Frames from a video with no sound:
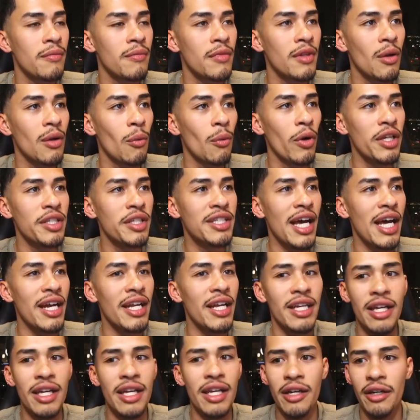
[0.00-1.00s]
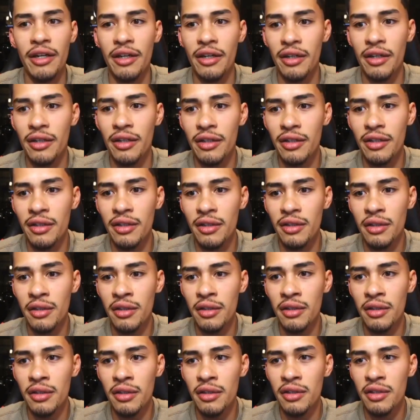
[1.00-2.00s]
What is that a year?
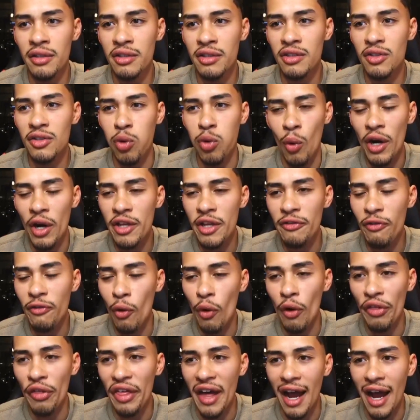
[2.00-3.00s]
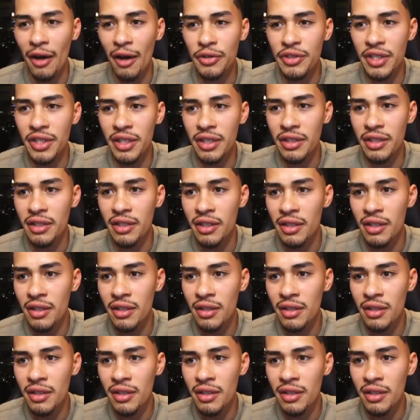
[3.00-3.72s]
24,000?